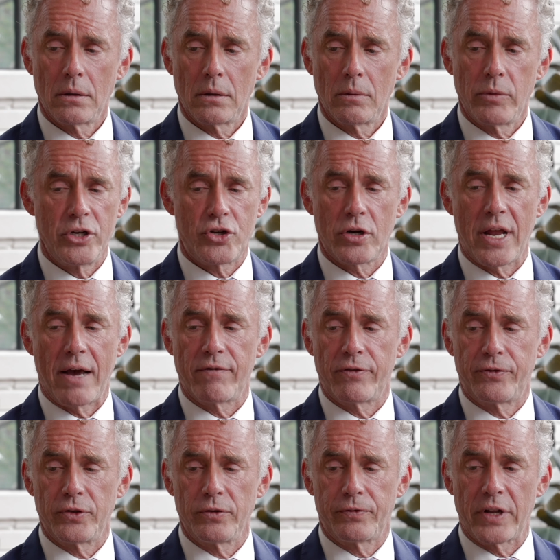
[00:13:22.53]
we should have a
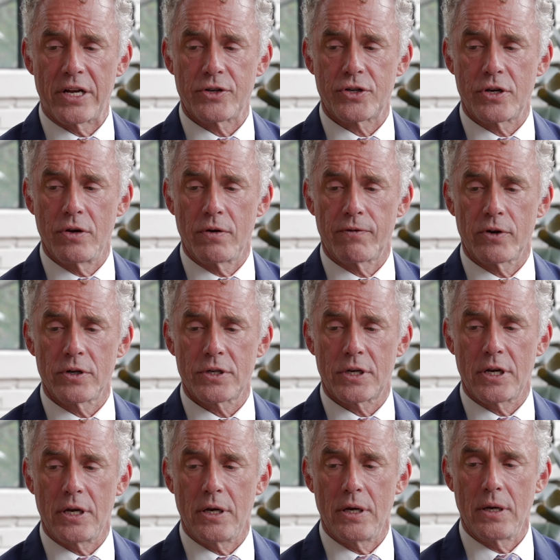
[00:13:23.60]
full fledged
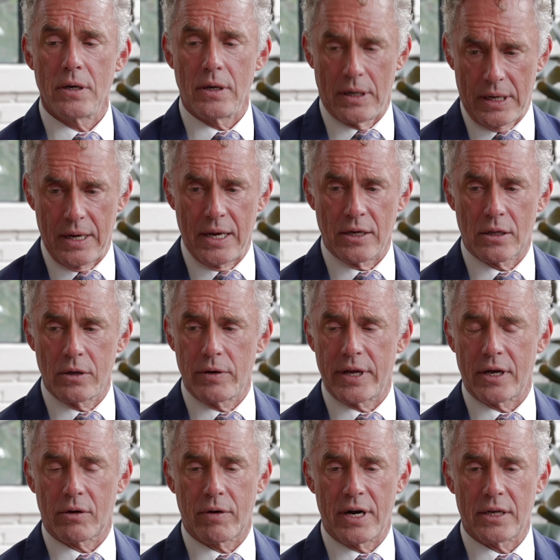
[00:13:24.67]
university,
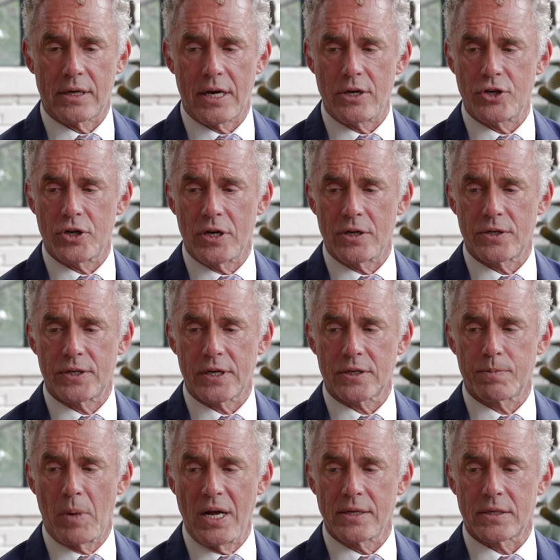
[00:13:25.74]
including accreditation, in
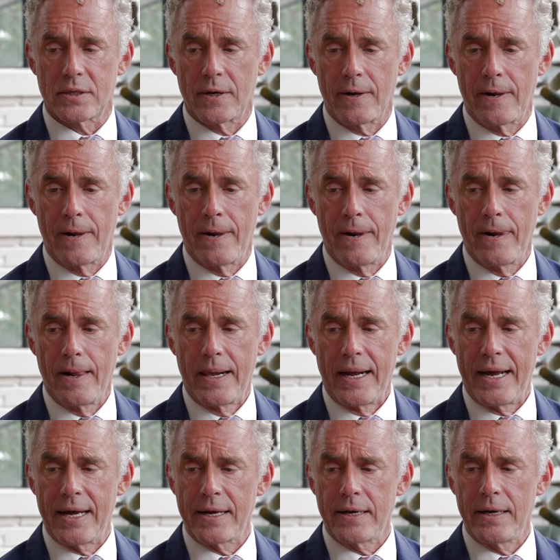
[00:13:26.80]
six months.
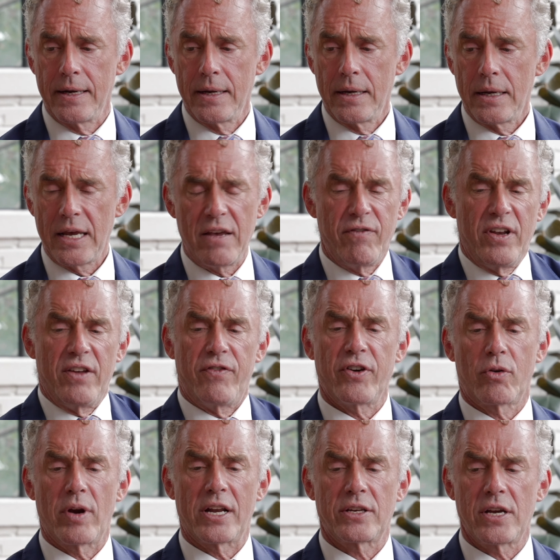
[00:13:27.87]
And even if
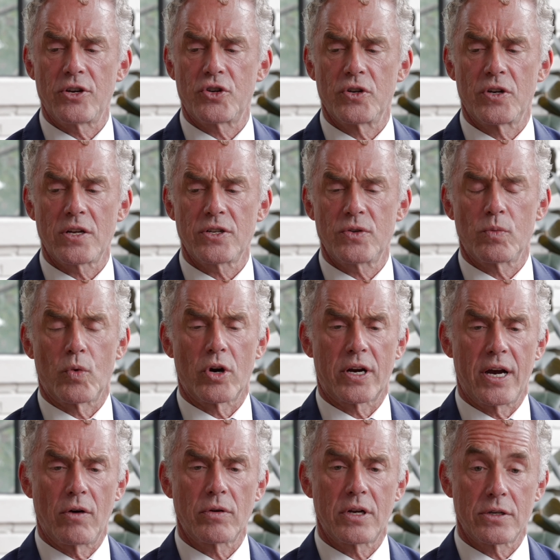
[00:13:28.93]
accreditation doesn't work
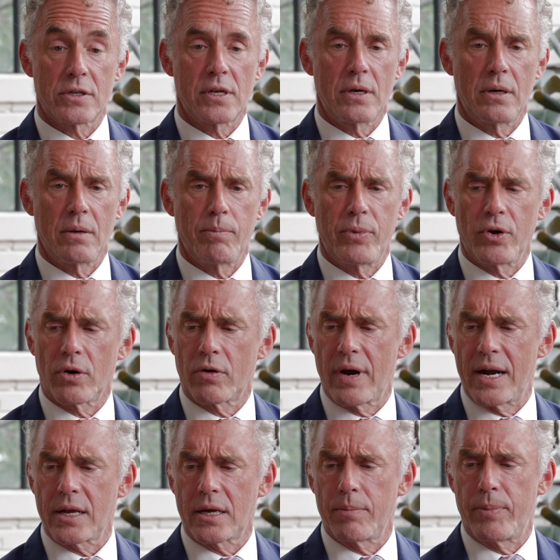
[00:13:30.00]
out because the
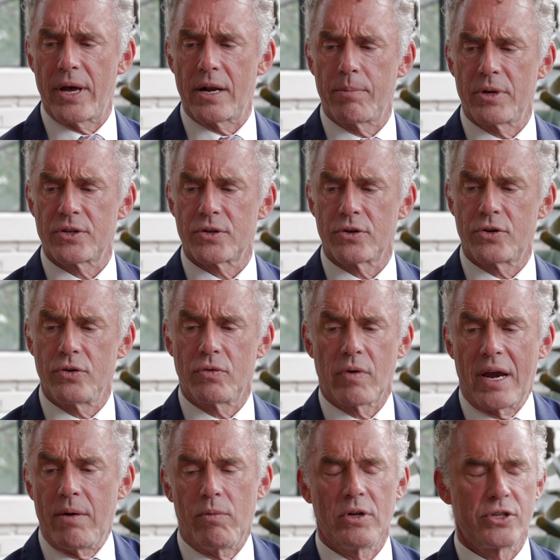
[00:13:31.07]
bureaucratic impediments are too
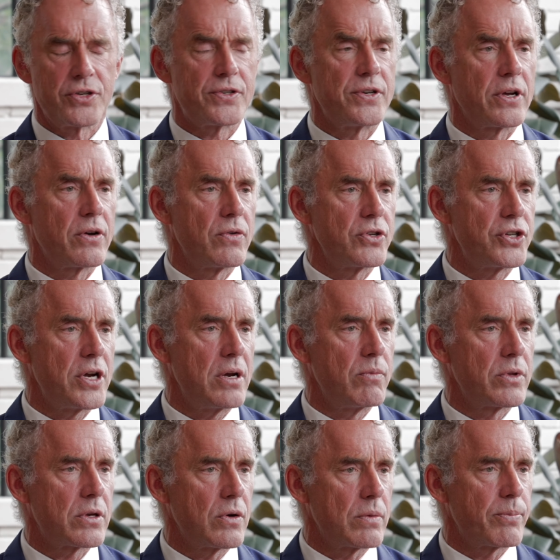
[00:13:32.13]
great, we'll just negotiate
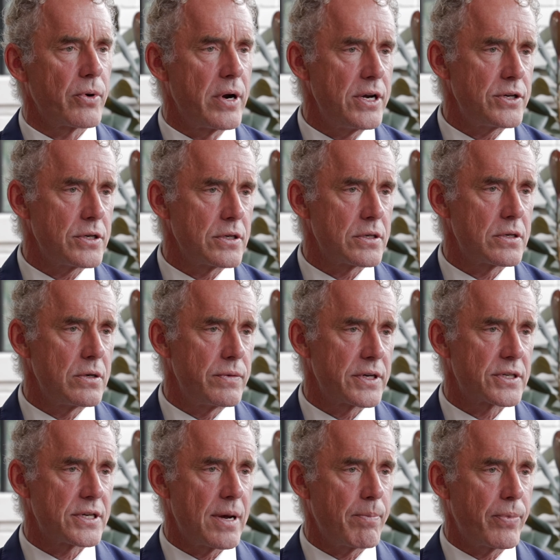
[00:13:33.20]
with corporations to
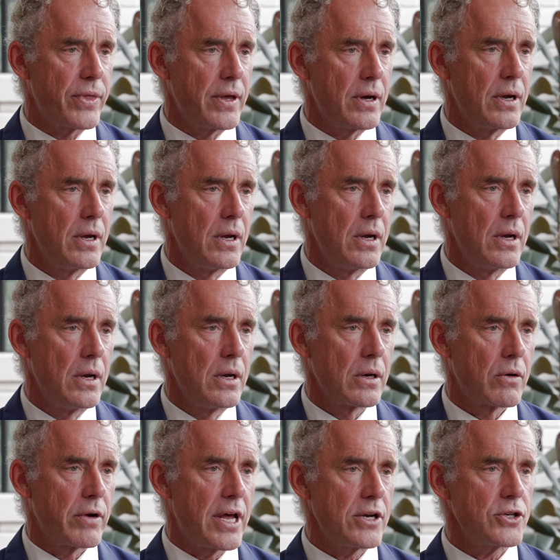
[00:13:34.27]
accept the
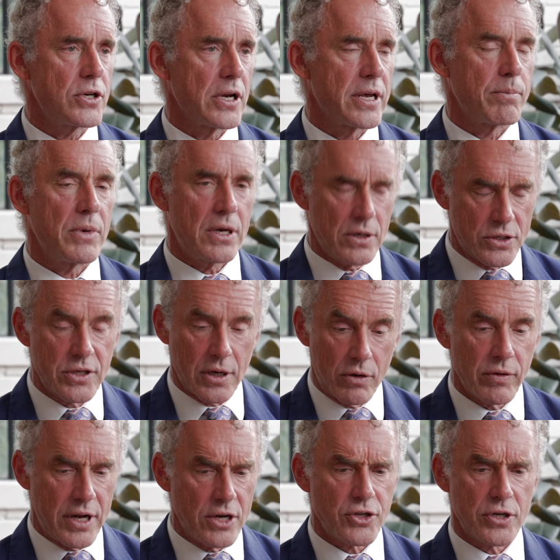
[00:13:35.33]
credentialing because the
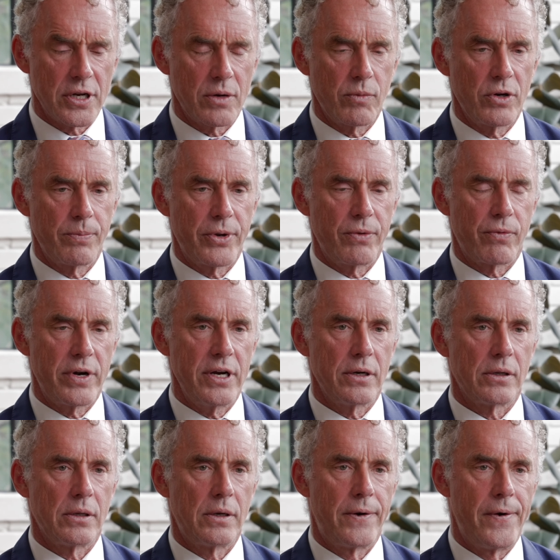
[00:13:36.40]
credentialing yeah. will be real.